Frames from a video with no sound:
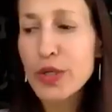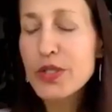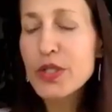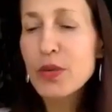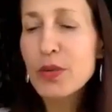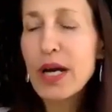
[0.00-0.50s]

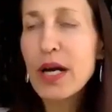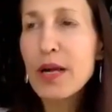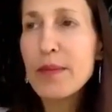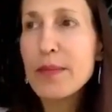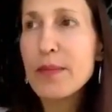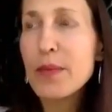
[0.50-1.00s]

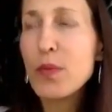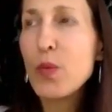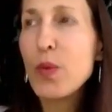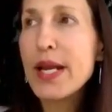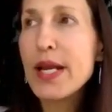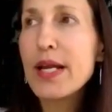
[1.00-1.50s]
So
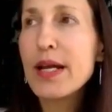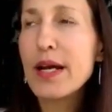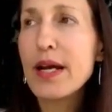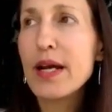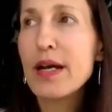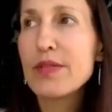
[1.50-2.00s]
we
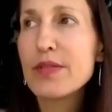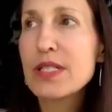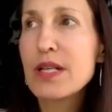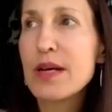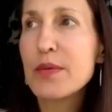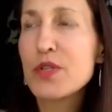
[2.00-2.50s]
have
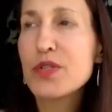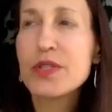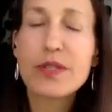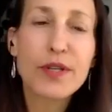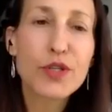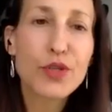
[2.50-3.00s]
established the
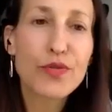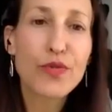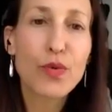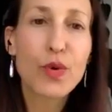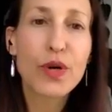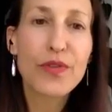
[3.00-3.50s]
Center
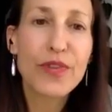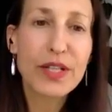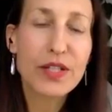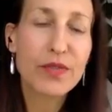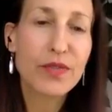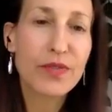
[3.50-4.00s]
for
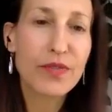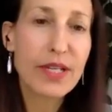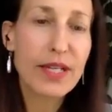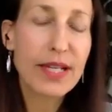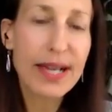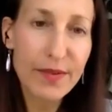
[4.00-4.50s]
Effective
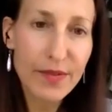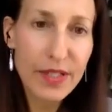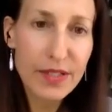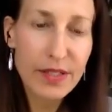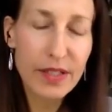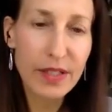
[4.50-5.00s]
Vegan
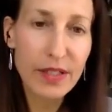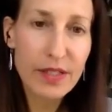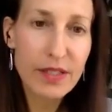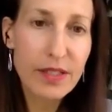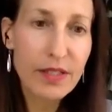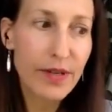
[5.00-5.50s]
Advocacy,
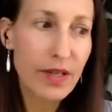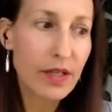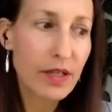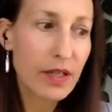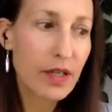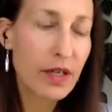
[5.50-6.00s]
CEVA,
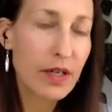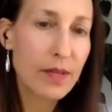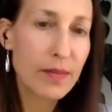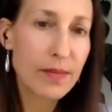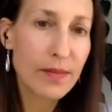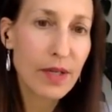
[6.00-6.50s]

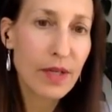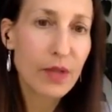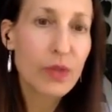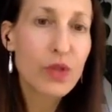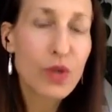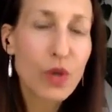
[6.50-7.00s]

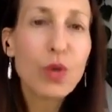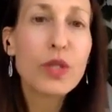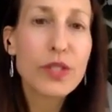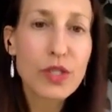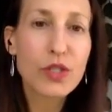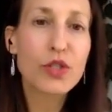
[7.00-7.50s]
whose goal
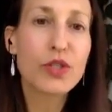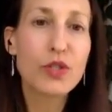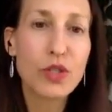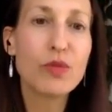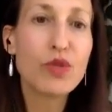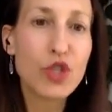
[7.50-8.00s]
is to
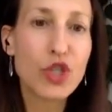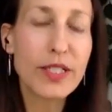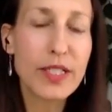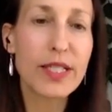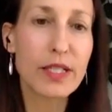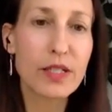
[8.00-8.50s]
do
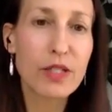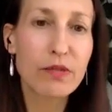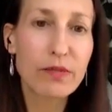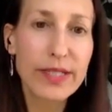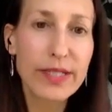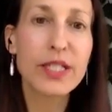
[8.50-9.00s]
just this, to
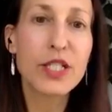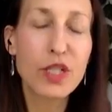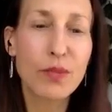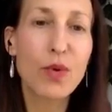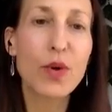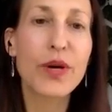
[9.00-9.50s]
really
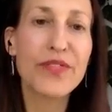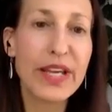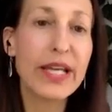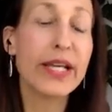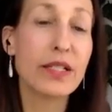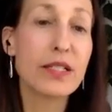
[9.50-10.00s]
support
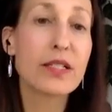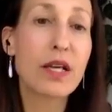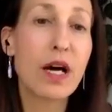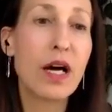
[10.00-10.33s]
vegans,